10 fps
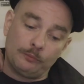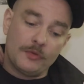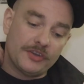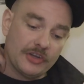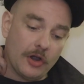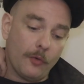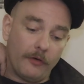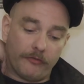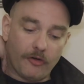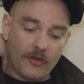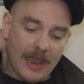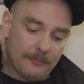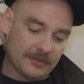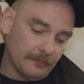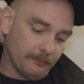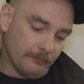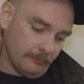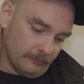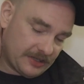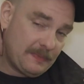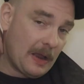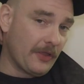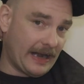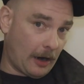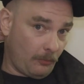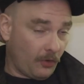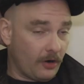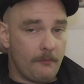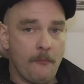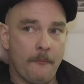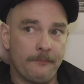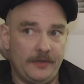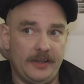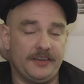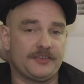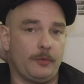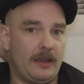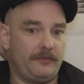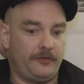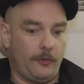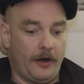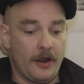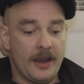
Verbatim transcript: So for them to spell that out more is the way forward.